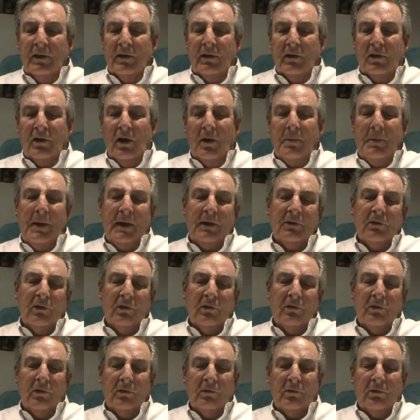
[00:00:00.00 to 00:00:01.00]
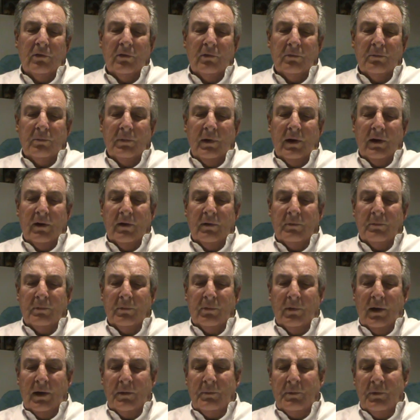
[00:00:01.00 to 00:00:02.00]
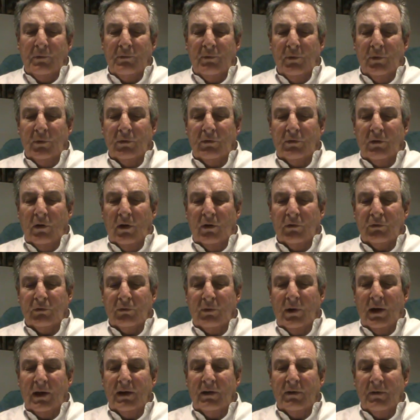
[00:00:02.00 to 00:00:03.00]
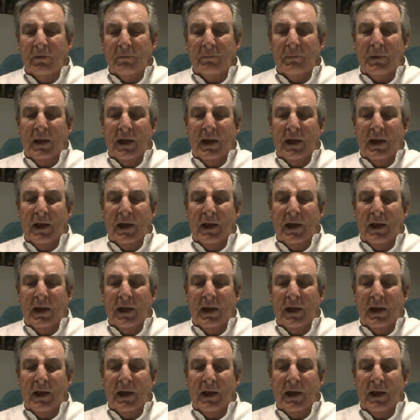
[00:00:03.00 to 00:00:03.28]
Go back to his run before his last run,